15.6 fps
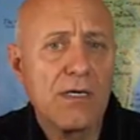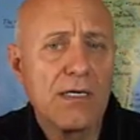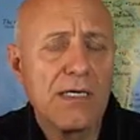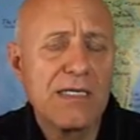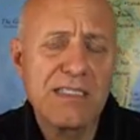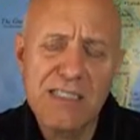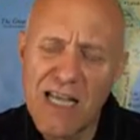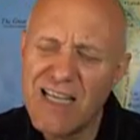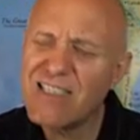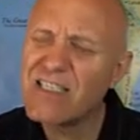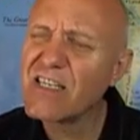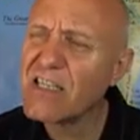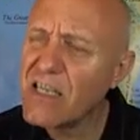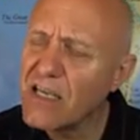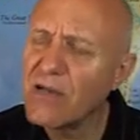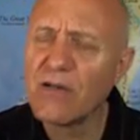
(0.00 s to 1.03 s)
He's changing
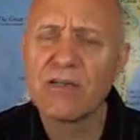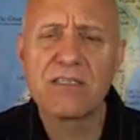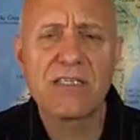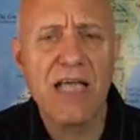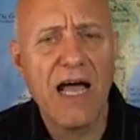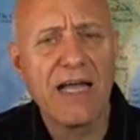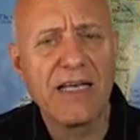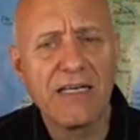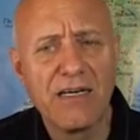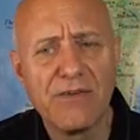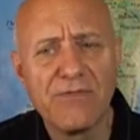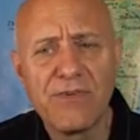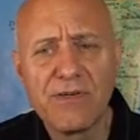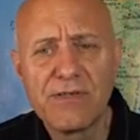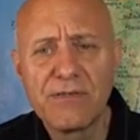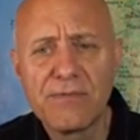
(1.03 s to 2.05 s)
gears, kind of.